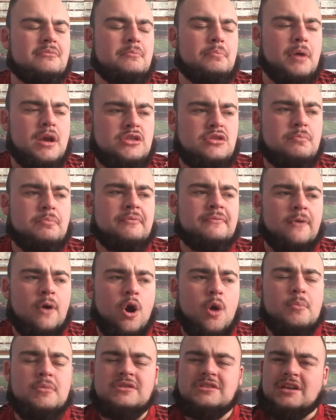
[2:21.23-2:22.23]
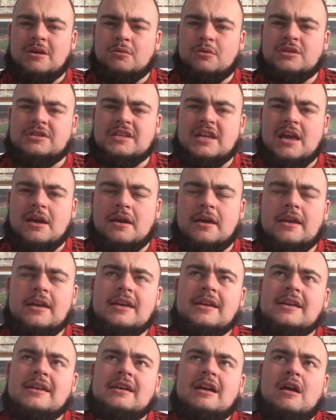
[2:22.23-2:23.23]
Picked up performance, I would say.
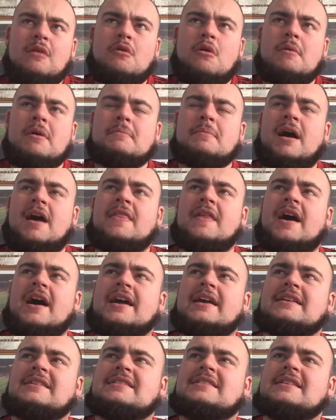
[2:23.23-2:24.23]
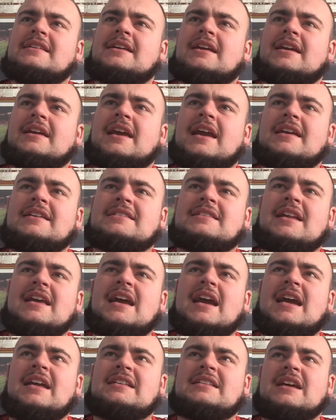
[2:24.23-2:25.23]
And what I mean by that is, against
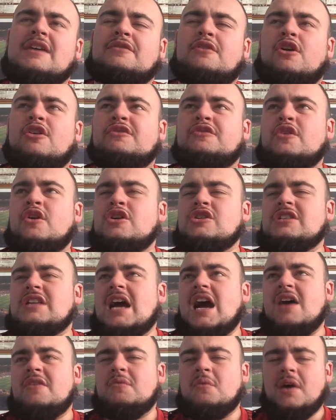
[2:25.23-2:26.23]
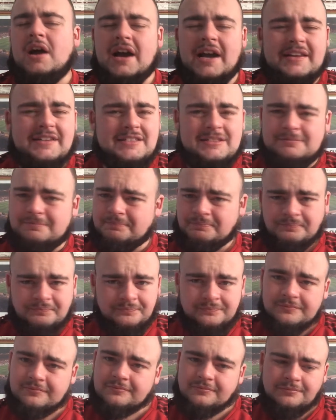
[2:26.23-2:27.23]
Leeds, I thought first half-wise,
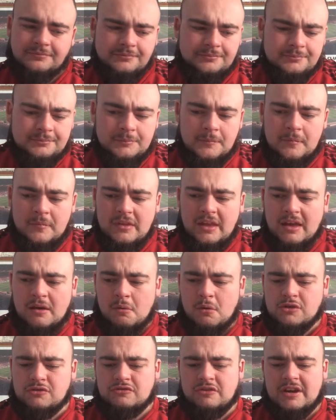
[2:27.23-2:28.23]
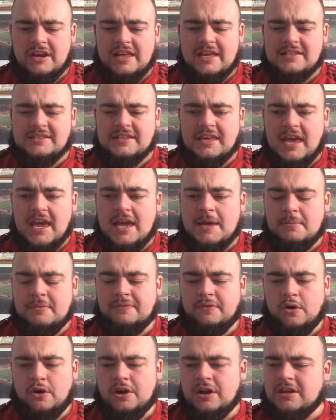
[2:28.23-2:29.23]
it wasn't really his game. I
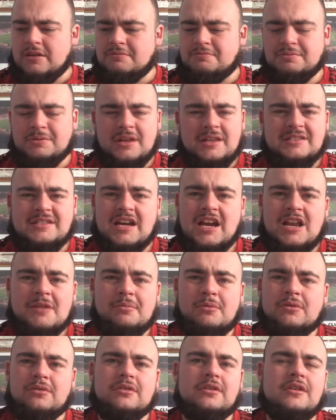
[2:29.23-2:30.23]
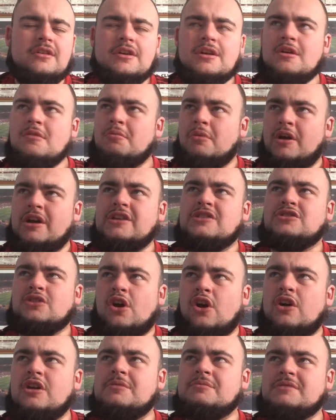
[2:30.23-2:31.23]
thought he played terrible. But he
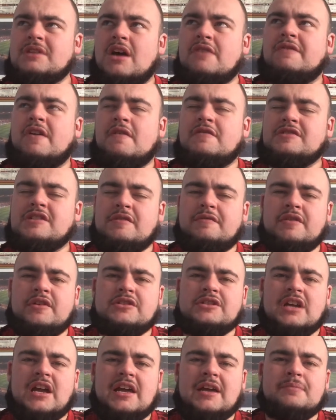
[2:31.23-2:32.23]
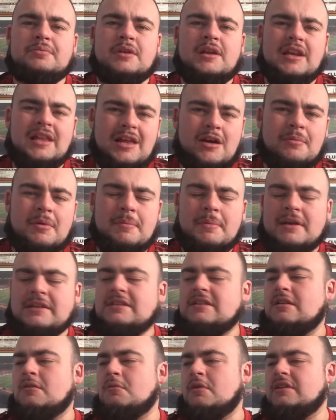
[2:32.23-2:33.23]
sorted himself out for Sheffield United. He played a little bit
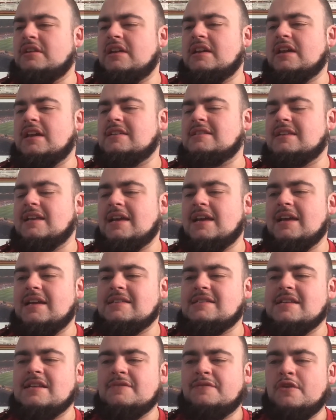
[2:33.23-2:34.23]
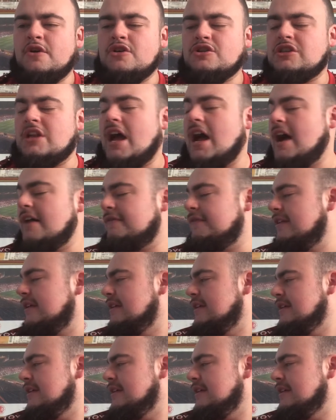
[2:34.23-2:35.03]
better than what he did against Leeds in the first half.